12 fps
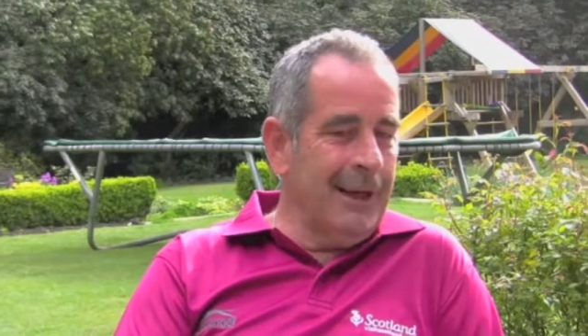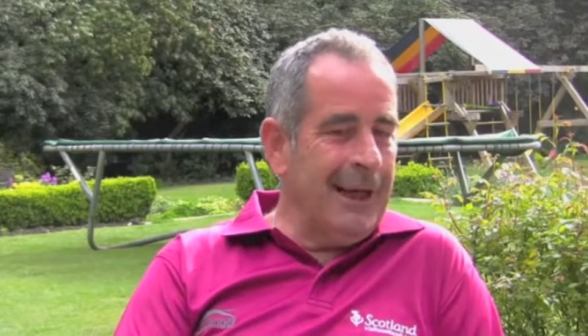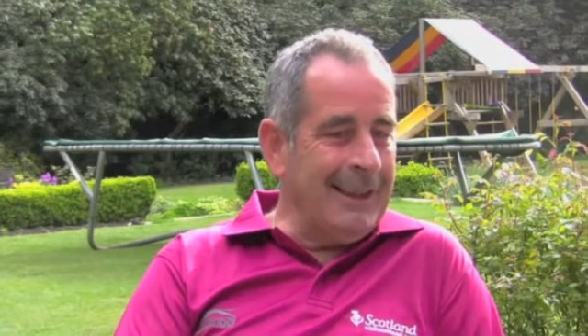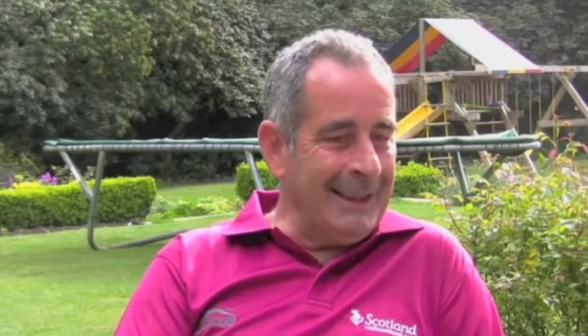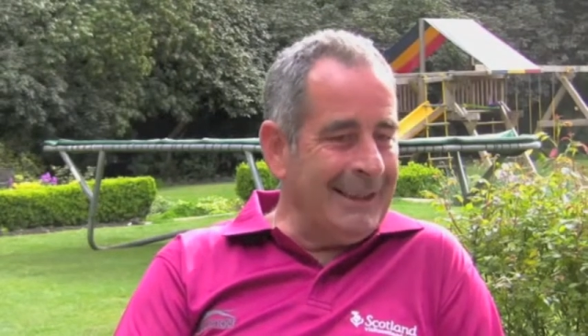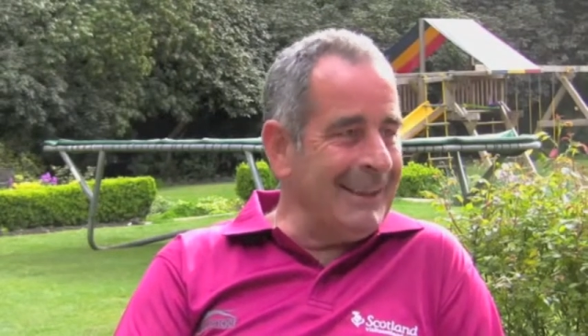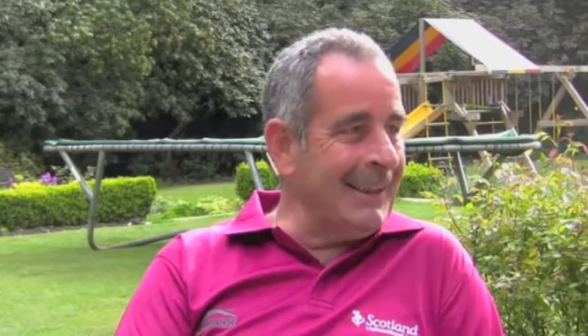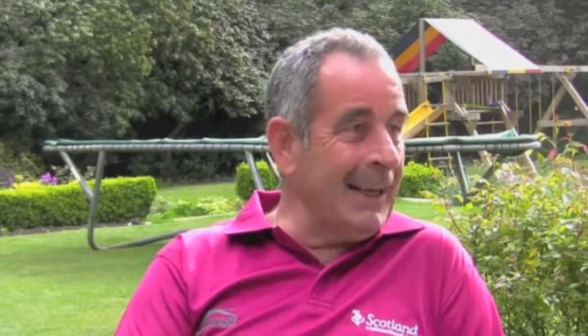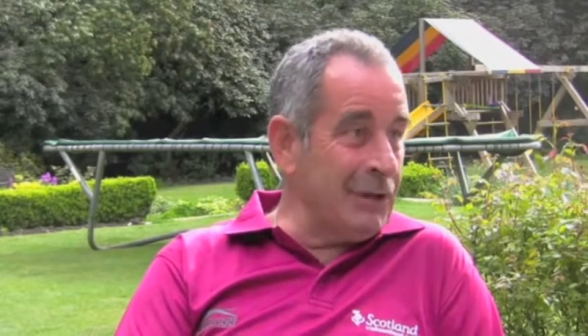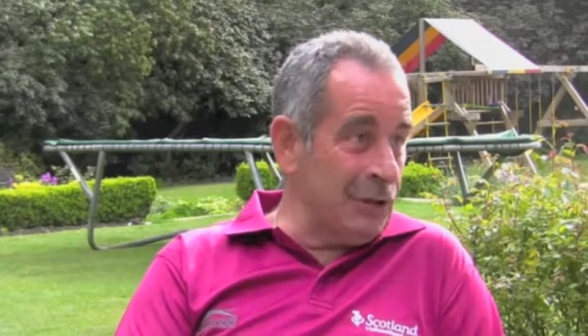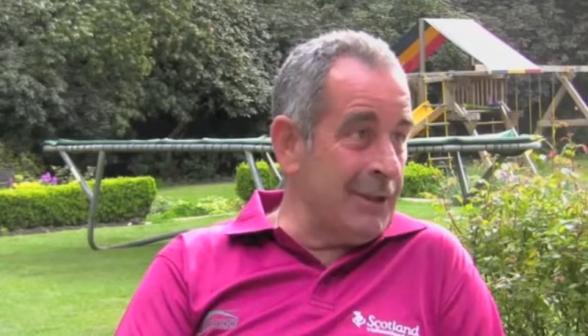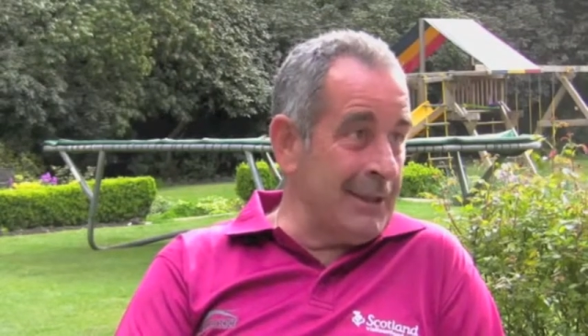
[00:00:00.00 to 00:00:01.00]
And I did
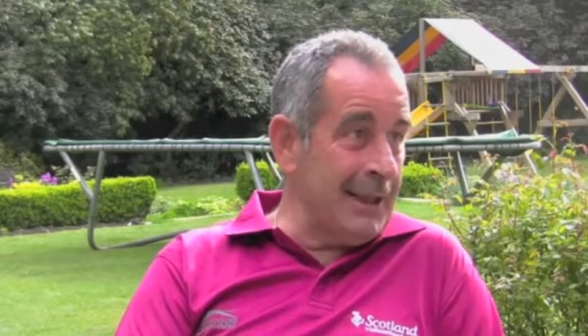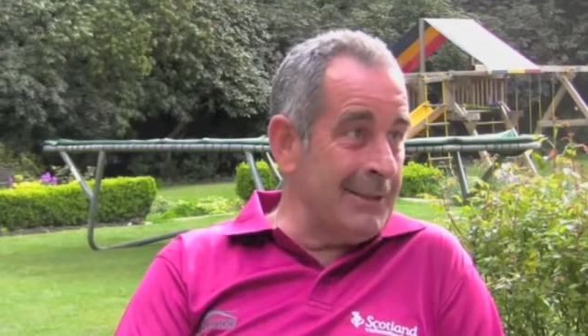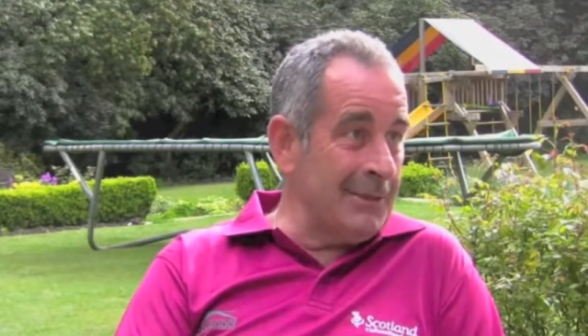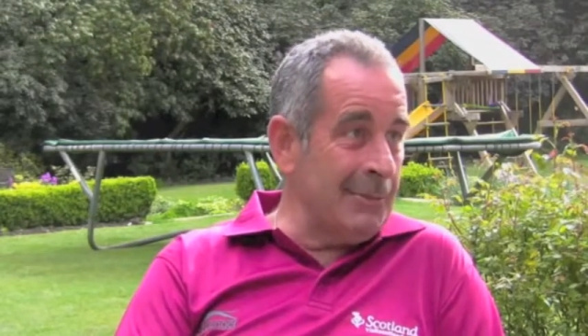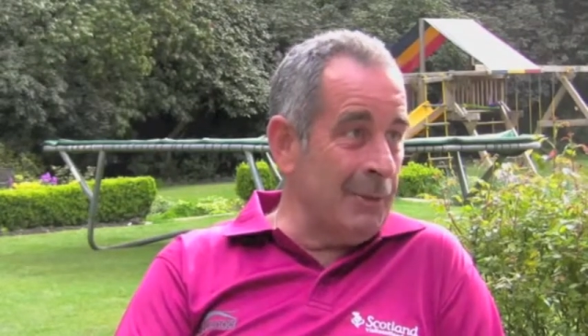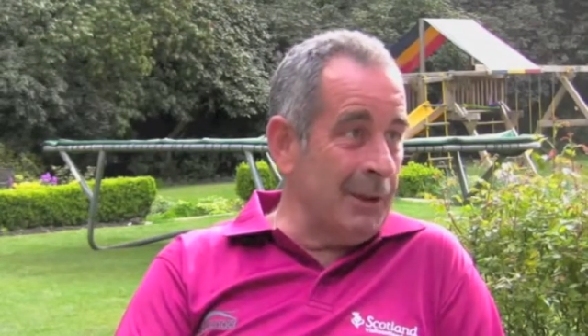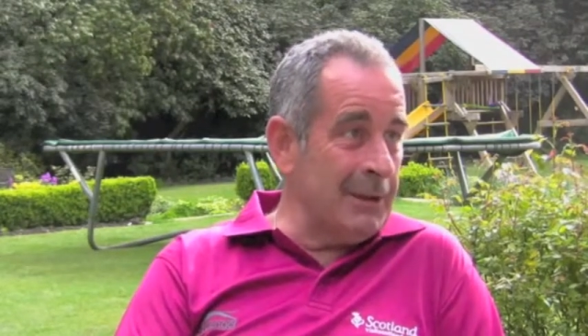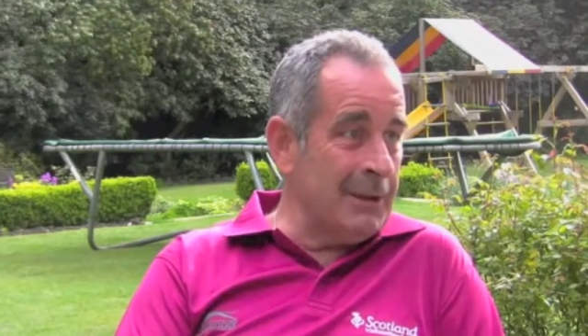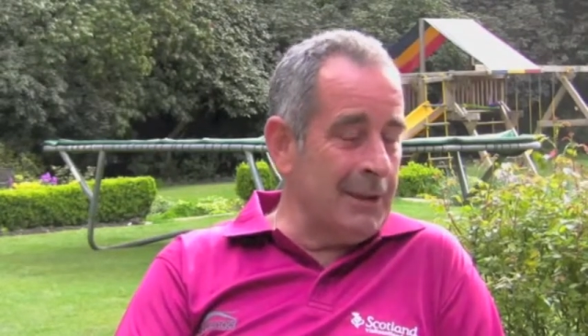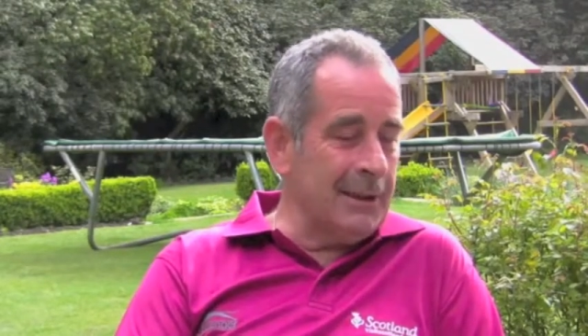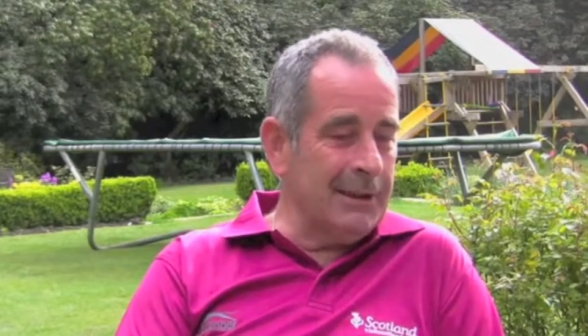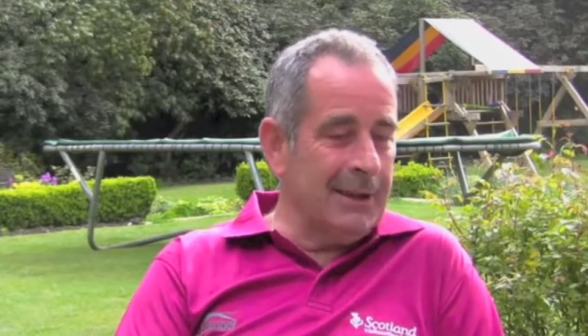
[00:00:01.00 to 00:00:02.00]
actually say to him once
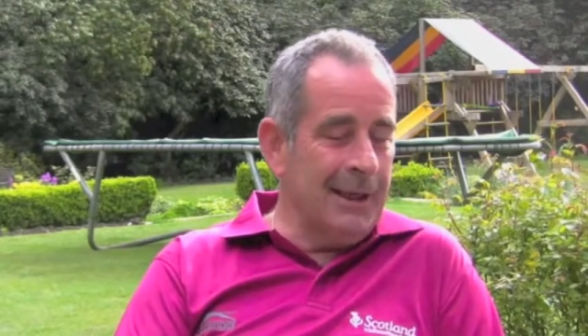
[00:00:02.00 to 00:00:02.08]
that,